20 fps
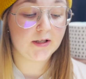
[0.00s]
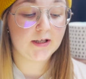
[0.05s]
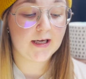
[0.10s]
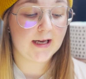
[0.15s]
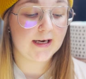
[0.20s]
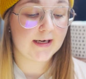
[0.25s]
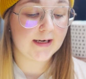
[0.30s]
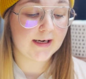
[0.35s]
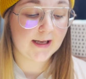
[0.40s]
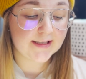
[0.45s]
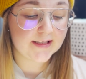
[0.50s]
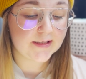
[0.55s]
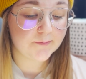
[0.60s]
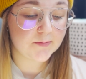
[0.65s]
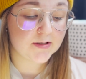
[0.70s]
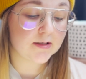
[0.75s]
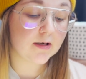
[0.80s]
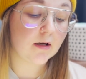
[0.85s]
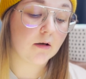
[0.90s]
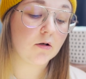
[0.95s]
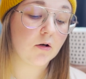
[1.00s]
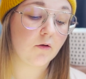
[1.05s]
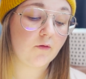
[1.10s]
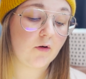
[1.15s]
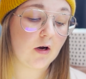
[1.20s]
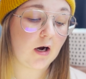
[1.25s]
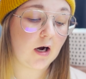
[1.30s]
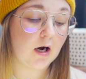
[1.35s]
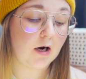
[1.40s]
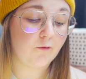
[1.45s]
get 90% of
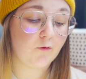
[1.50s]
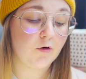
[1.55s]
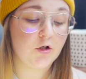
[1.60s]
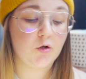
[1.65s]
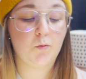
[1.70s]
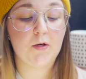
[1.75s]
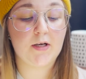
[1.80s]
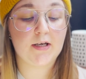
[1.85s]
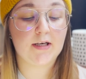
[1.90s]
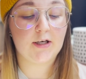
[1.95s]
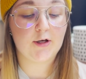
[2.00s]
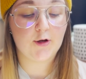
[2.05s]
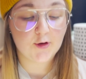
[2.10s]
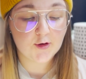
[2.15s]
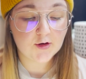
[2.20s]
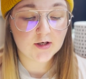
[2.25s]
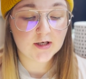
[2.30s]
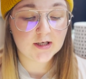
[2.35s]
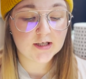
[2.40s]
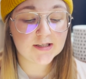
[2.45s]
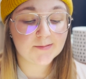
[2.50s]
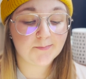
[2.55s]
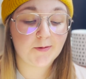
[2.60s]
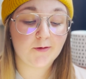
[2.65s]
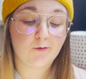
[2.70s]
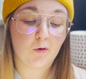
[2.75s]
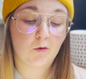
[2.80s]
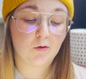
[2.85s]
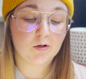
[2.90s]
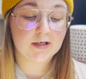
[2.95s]
your average weekly earnings
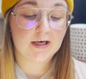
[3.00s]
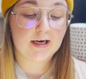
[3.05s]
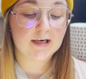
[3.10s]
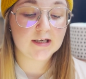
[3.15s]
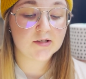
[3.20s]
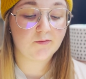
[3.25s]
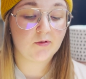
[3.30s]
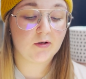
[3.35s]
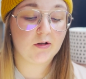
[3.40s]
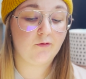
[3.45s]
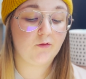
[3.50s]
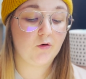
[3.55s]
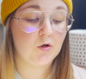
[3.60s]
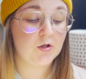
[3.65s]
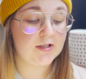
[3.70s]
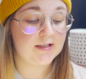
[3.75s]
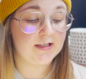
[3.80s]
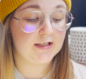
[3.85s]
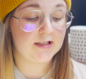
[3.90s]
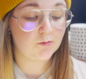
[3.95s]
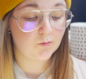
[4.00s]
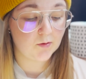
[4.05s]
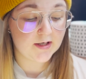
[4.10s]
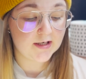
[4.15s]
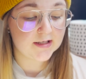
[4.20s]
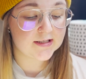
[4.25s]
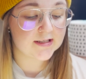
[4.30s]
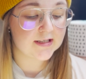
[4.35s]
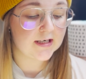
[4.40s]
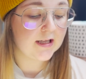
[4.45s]
before tax for the first 6
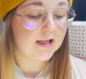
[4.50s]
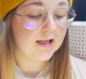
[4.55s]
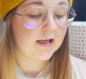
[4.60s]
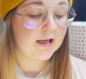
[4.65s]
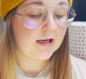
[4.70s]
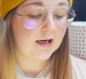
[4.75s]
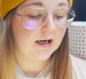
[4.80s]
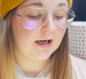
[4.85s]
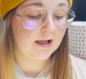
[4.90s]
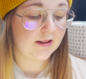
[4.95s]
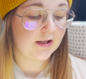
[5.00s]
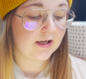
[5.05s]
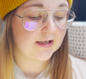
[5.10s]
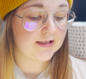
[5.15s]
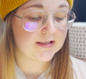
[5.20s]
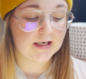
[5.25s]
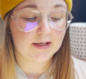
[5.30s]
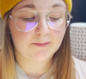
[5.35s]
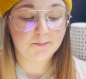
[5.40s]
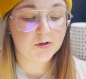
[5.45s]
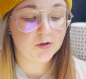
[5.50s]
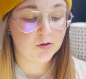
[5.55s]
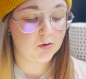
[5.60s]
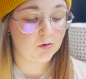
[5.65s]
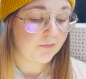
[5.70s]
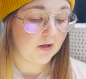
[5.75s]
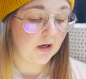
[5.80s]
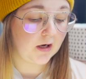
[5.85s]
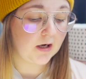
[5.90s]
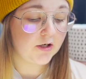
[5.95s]
weeks. And that's up
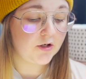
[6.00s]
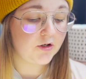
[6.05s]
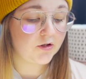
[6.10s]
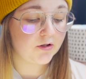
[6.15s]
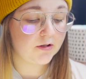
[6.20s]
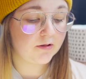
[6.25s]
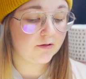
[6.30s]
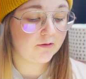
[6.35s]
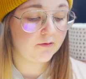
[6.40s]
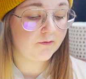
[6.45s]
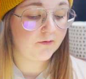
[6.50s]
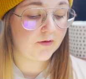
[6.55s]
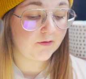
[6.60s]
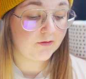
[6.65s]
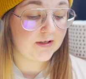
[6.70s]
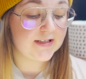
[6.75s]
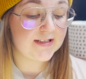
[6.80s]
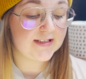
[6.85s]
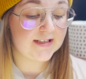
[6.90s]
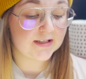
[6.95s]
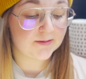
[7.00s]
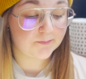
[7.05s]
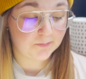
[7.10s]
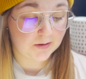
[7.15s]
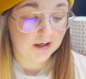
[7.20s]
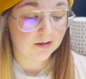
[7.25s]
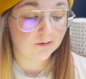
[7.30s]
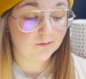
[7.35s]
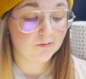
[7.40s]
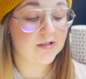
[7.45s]
to
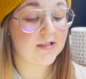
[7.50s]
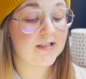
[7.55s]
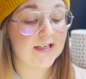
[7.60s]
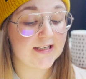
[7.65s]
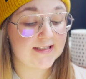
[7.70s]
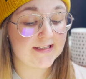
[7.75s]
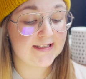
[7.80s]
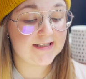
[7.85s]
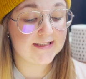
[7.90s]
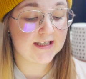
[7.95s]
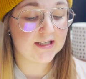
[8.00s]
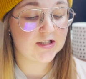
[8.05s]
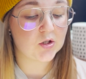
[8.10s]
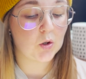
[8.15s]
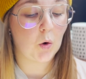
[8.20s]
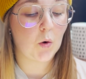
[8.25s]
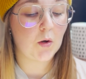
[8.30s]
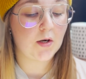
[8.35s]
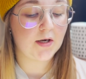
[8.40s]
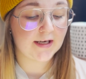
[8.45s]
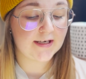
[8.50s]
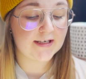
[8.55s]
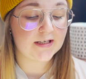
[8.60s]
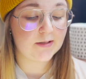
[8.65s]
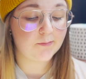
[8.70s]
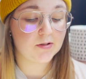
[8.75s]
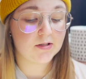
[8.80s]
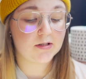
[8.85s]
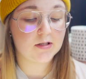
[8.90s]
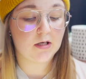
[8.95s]
£156.66 or
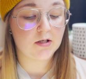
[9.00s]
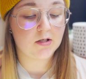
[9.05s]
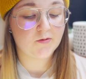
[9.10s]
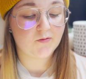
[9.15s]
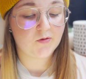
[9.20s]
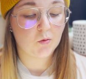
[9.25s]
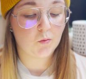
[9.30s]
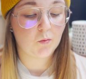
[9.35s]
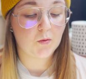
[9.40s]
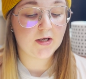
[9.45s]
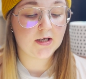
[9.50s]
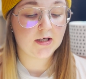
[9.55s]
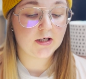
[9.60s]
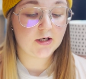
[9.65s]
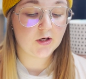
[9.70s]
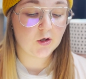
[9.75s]
90% of your weekly